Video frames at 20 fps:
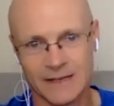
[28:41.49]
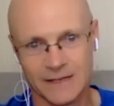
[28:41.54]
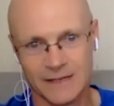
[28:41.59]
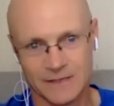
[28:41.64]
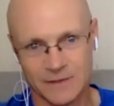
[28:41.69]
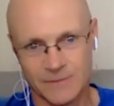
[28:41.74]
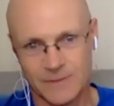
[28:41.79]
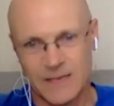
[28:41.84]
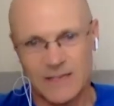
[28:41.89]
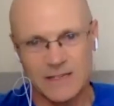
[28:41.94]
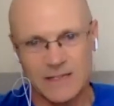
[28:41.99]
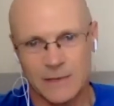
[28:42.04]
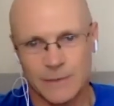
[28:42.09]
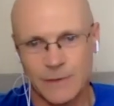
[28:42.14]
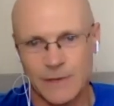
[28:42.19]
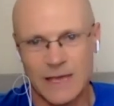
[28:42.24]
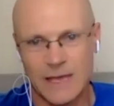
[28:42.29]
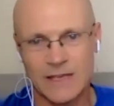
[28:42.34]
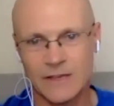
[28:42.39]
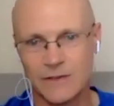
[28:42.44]
so basically
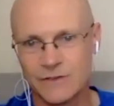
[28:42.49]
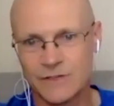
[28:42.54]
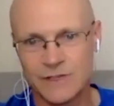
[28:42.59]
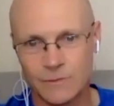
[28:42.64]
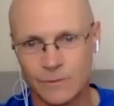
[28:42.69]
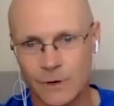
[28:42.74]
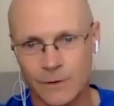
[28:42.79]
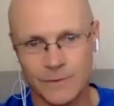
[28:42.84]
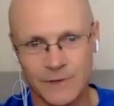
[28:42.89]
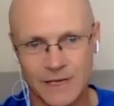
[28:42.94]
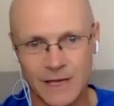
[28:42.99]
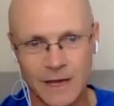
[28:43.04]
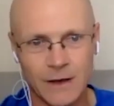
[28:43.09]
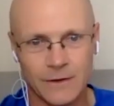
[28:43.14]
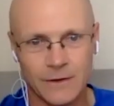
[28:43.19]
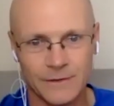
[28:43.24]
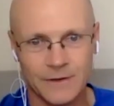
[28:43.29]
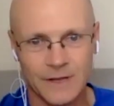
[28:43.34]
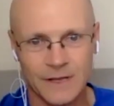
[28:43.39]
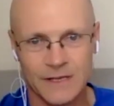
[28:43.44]
we get used to what we own
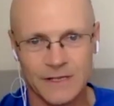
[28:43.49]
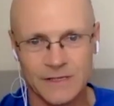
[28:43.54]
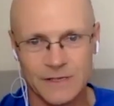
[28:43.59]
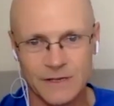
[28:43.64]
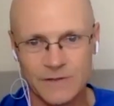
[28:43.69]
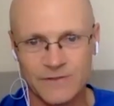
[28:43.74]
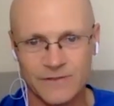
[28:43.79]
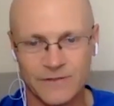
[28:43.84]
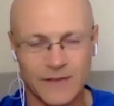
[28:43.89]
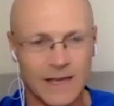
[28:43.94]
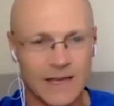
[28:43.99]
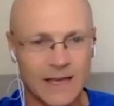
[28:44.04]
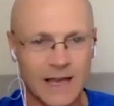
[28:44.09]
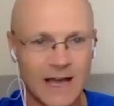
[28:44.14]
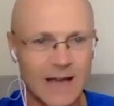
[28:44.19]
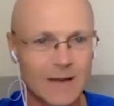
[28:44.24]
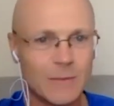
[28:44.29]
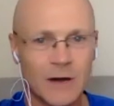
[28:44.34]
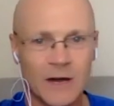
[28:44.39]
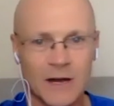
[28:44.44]
so if like
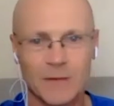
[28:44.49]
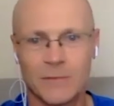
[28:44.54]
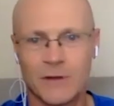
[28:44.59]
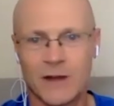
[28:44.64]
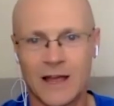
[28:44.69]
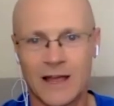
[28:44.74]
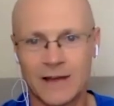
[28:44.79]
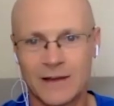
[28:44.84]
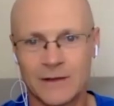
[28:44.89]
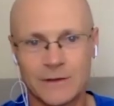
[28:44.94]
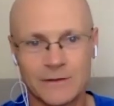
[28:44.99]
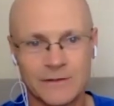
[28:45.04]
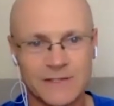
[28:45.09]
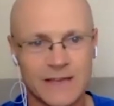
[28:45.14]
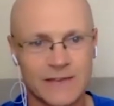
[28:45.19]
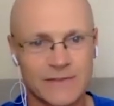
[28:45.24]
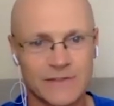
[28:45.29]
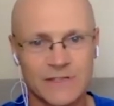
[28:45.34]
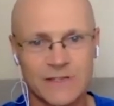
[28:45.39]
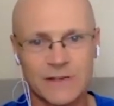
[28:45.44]
I bought a brand new
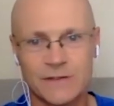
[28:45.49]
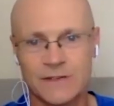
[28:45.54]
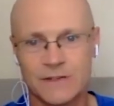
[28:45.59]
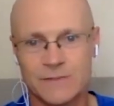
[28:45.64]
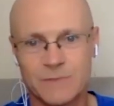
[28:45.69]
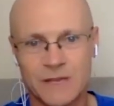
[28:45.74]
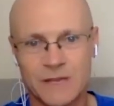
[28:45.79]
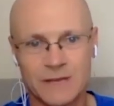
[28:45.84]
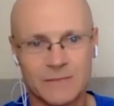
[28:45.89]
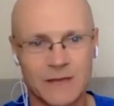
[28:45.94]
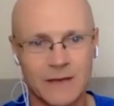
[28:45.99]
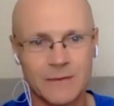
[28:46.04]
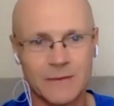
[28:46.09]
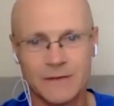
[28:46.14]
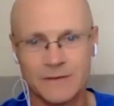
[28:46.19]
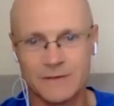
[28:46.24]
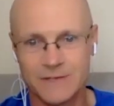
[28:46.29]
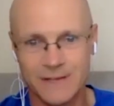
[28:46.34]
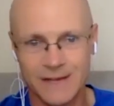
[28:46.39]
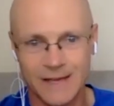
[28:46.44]
7 Series
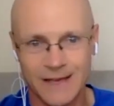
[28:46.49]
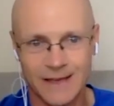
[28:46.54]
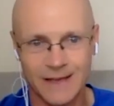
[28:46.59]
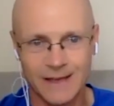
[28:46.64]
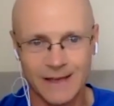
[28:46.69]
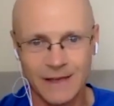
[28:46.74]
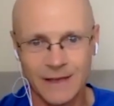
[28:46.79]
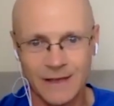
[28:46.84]
BMW today,